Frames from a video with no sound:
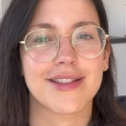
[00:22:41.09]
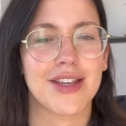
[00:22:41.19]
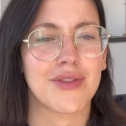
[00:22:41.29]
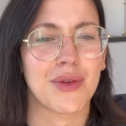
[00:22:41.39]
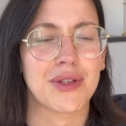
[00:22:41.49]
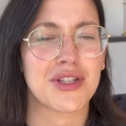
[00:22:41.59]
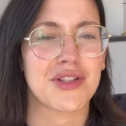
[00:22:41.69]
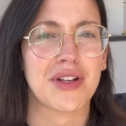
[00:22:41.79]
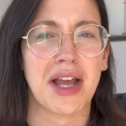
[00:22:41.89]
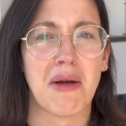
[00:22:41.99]
even though it's just
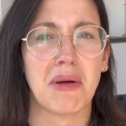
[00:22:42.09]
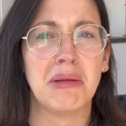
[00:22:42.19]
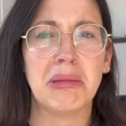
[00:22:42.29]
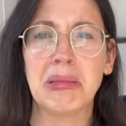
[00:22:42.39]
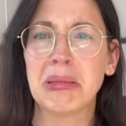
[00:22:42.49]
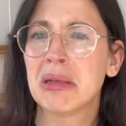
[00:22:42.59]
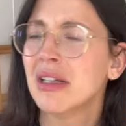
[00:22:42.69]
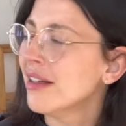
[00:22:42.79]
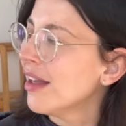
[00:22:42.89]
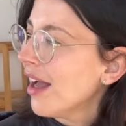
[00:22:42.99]
for an
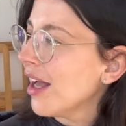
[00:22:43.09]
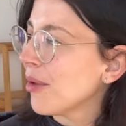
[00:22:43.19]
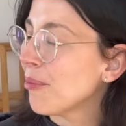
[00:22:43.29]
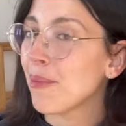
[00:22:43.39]
hour.